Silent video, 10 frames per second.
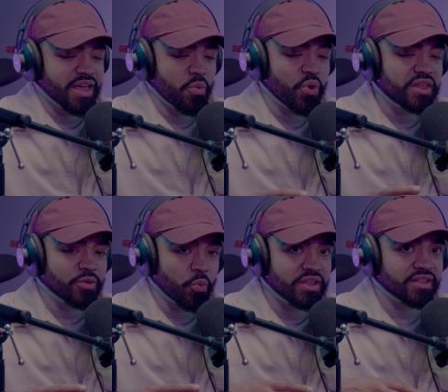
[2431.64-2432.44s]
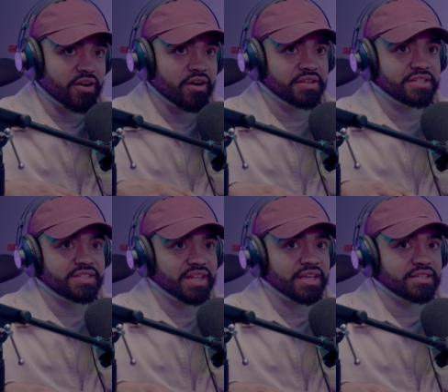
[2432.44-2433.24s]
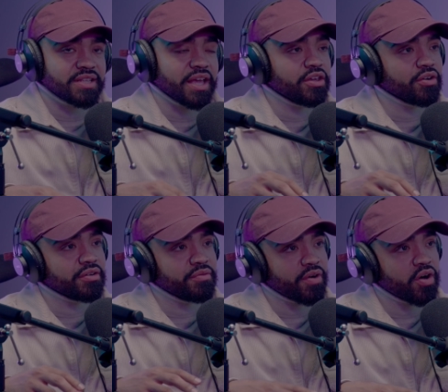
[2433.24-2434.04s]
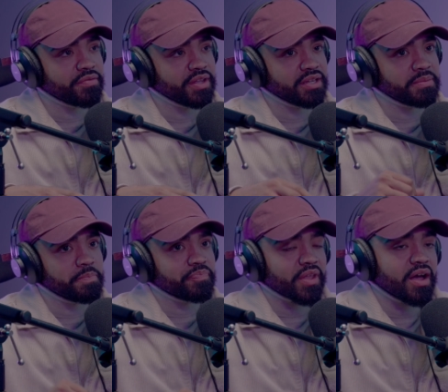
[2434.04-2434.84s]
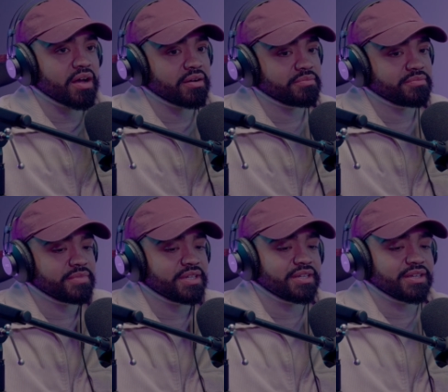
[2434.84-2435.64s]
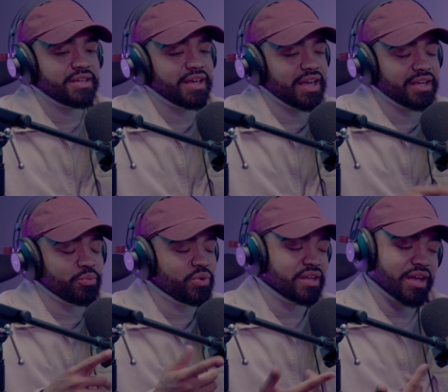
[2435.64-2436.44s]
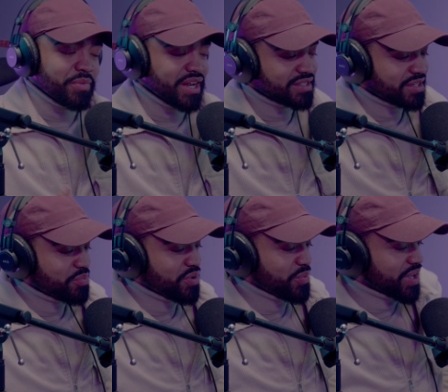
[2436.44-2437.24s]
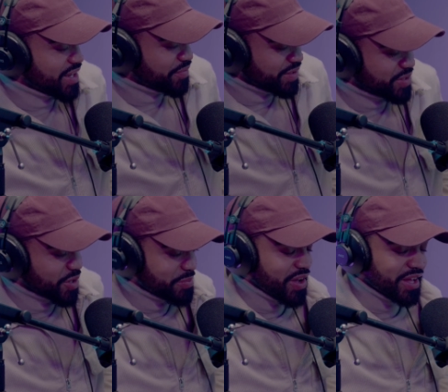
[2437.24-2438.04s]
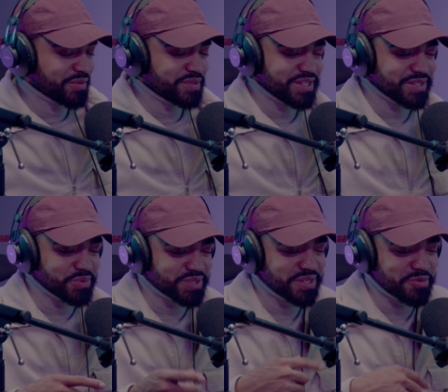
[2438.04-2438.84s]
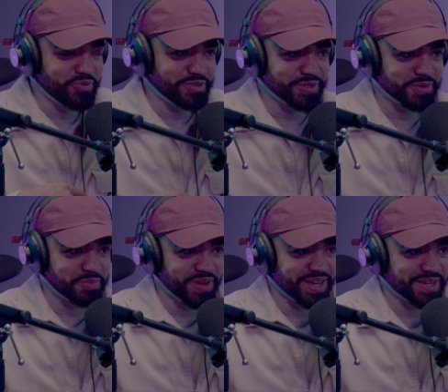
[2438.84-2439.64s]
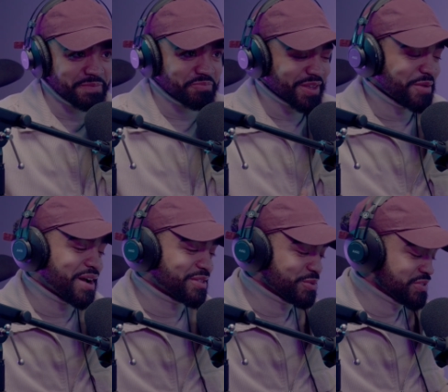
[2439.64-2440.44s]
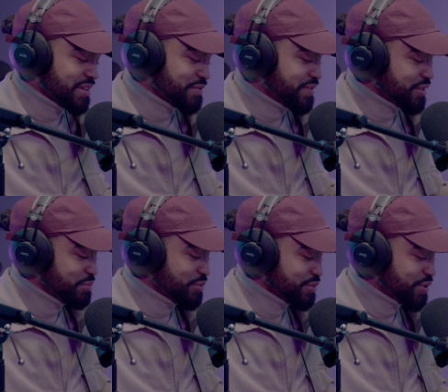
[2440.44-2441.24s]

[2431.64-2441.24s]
With all these things that you're involved in, and at some point we could definitely talk about NFTs. We'll see if we circle back about those non-fungible